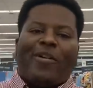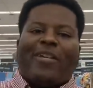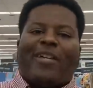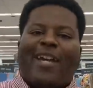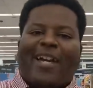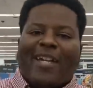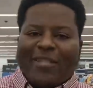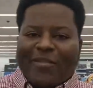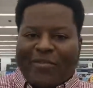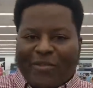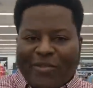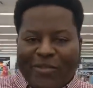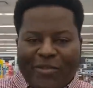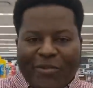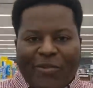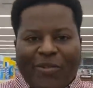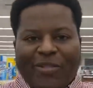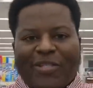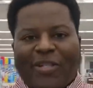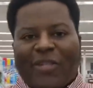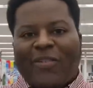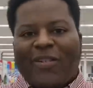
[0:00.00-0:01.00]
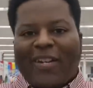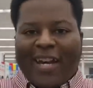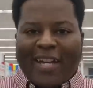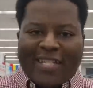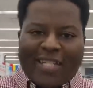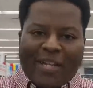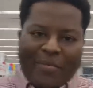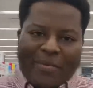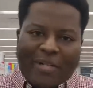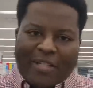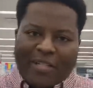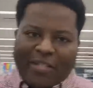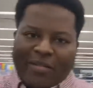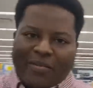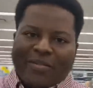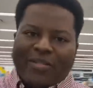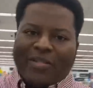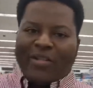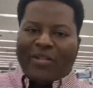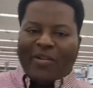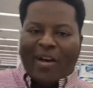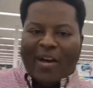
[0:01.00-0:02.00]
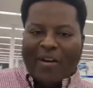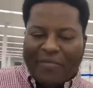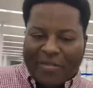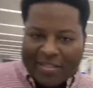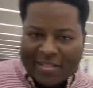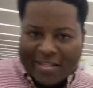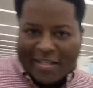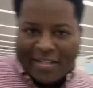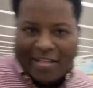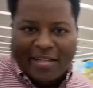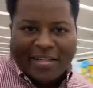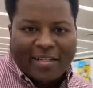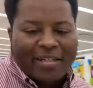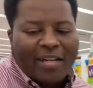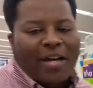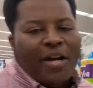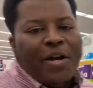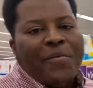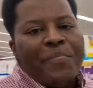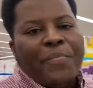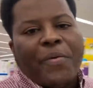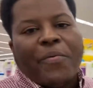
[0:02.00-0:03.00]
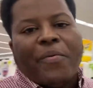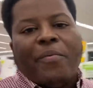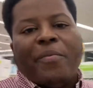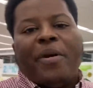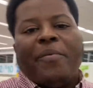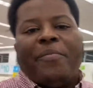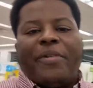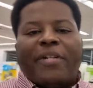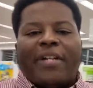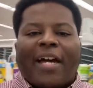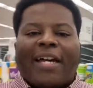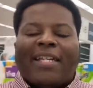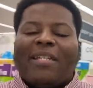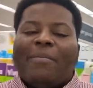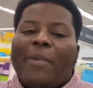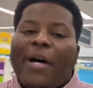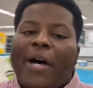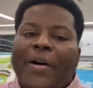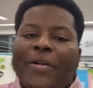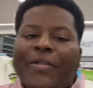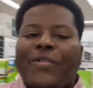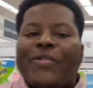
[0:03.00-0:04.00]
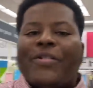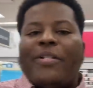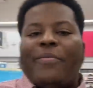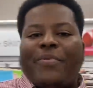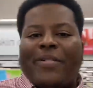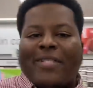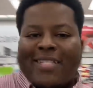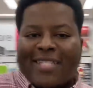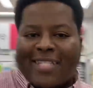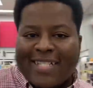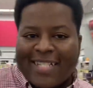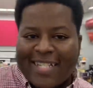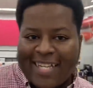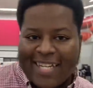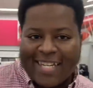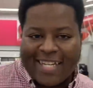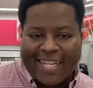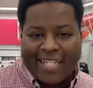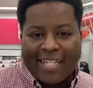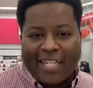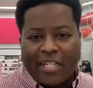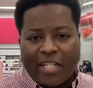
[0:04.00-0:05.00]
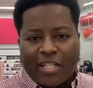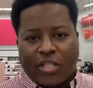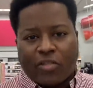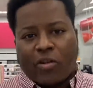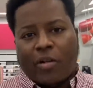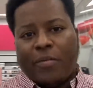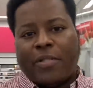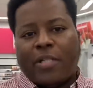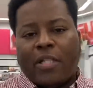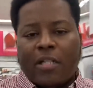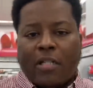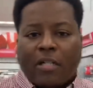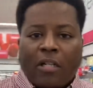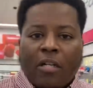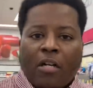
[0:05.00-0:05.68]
you guys to the store, show you guys some of the deals, show you how it's done. But remember, you guys, I'm also gonna put the link in the description